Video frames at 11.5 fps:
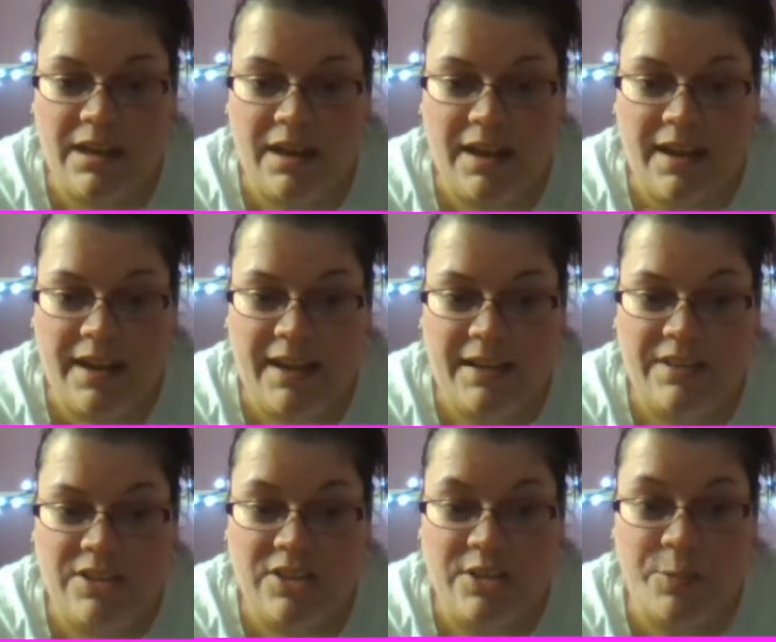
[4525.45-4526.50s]

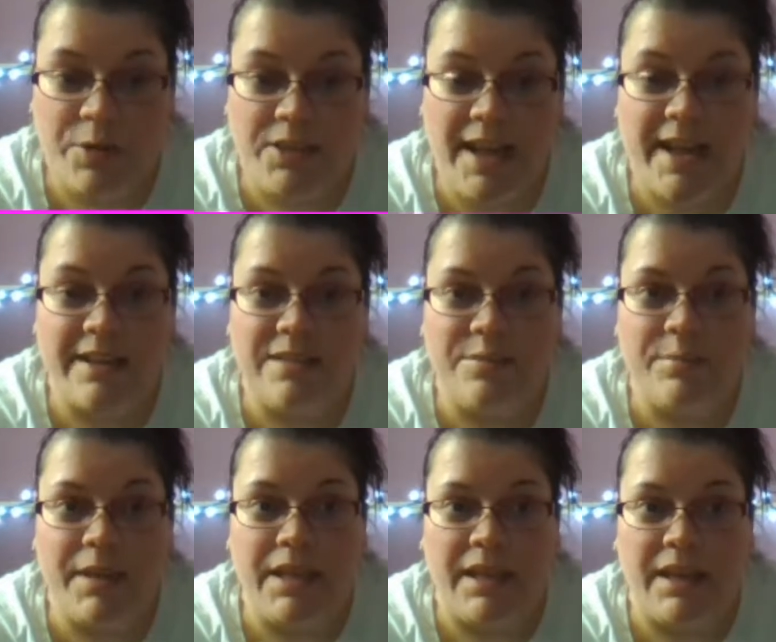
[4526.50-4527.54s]
just to protect
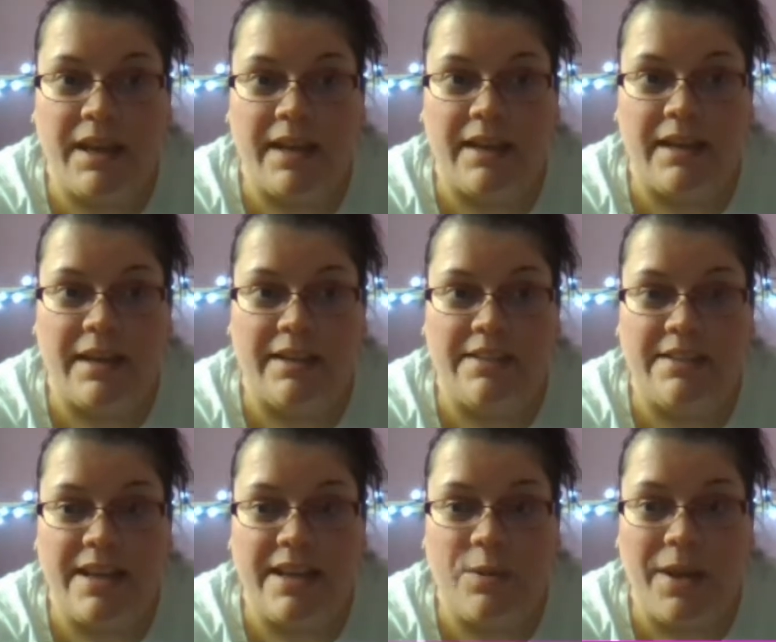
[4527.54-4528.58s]
me, I
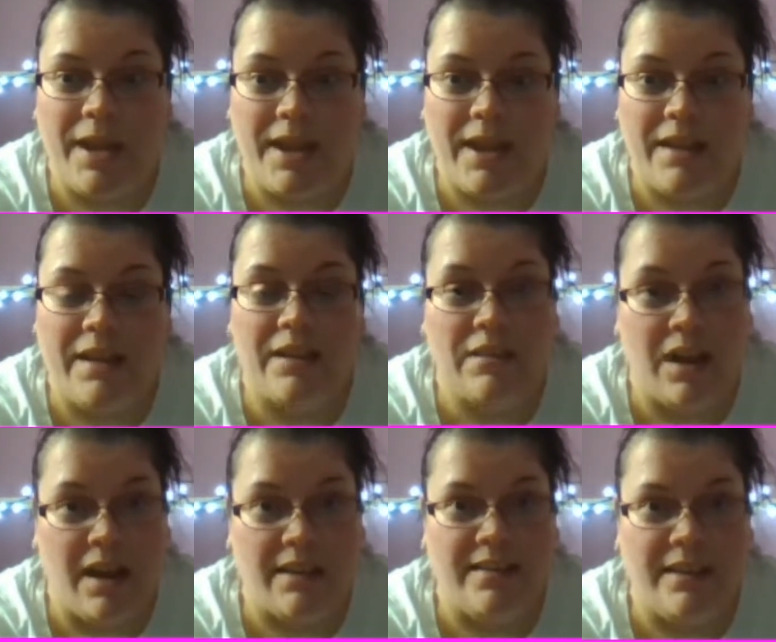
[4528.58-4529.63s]
stay away a
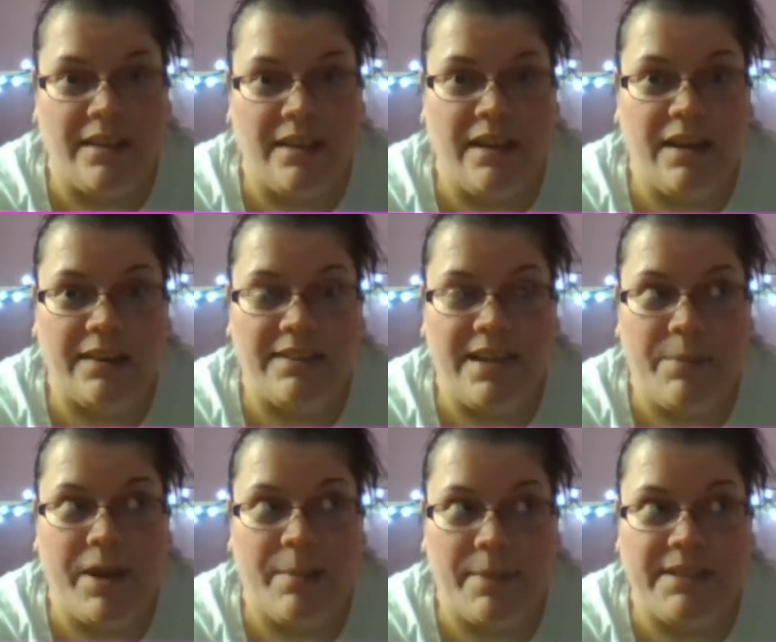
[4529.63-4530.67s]
lot. I stay
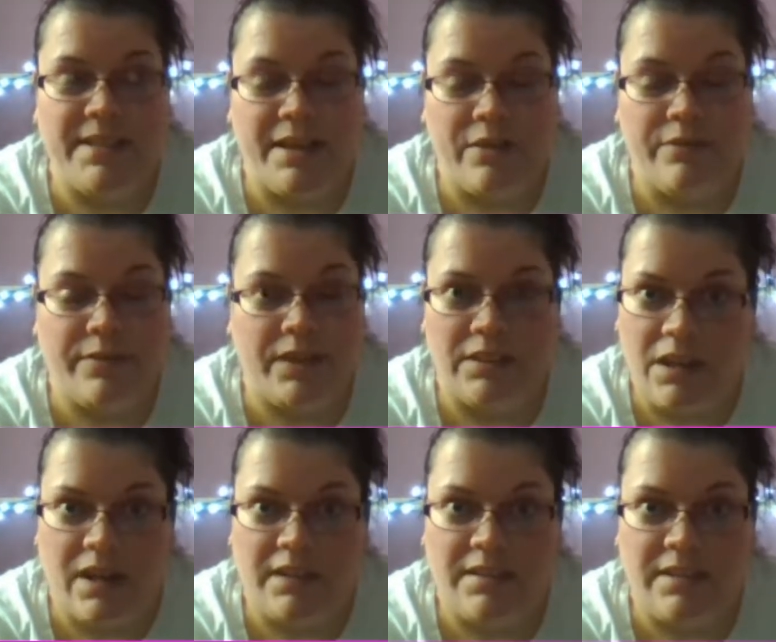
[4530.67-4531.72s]
by myself a
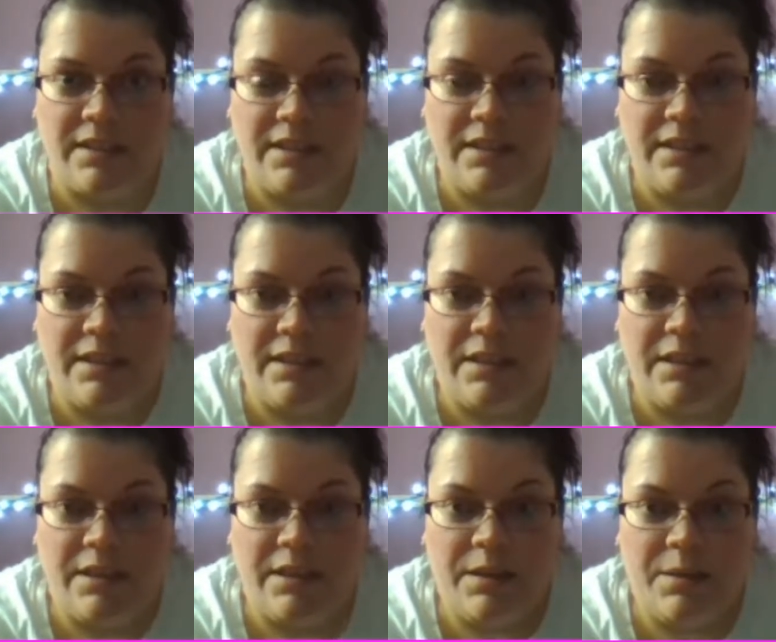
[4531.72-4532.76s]
lot.
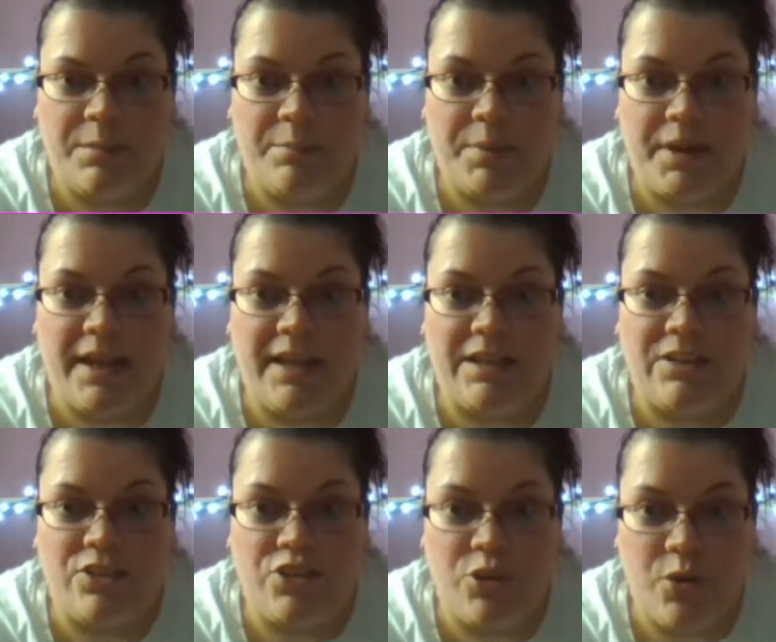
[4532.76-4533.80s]
But I
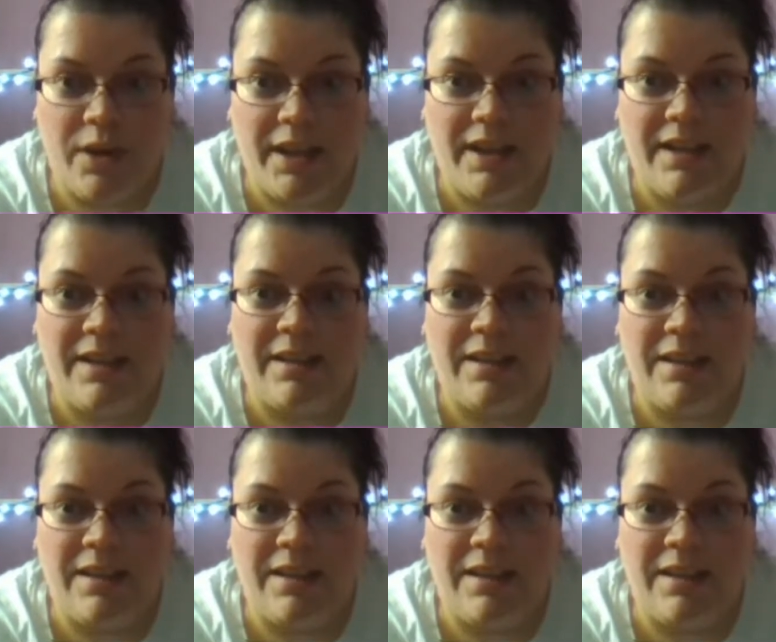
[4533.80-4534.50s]
enjoy